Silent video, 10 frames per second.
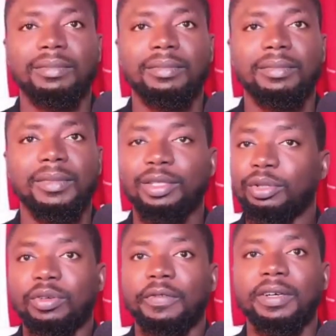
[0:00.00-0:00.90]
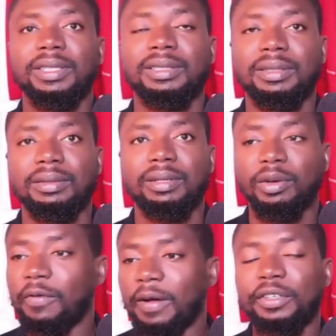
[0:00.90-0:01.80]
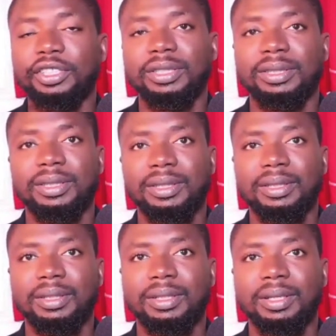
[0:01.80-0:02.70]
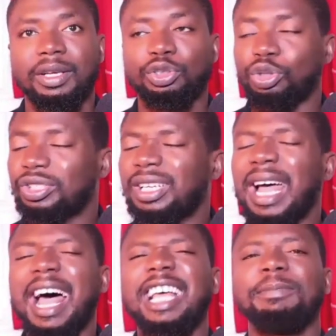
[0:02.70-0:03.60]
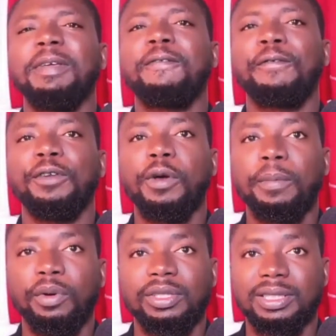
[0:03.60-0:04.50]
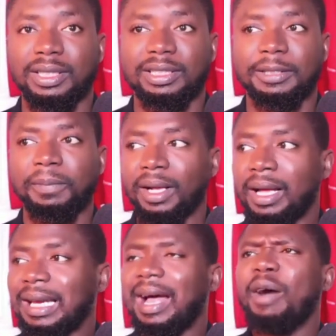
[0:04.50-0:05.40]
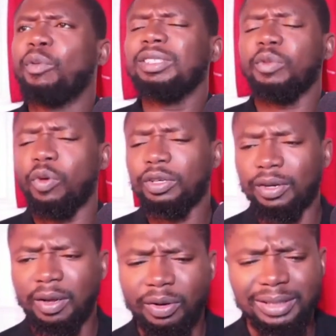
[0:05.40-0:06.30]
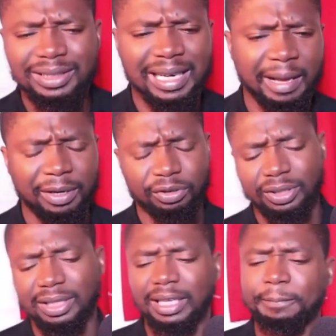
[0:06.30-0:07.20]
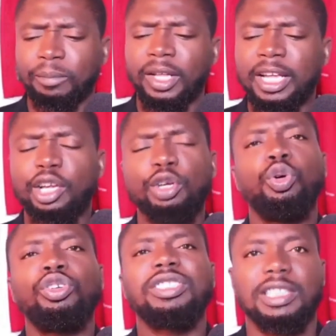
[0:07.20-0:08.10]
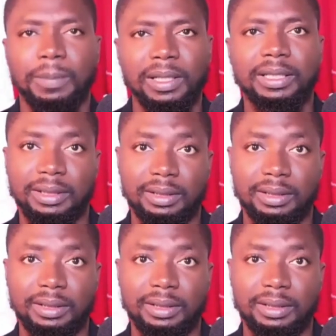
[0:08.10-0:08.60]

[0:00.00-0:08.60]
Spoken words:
He's going to convert it on a lot of averages. Trossard has been phenomenal this season. Now, I want to, one other thing I like about Trossard, that he knows his place.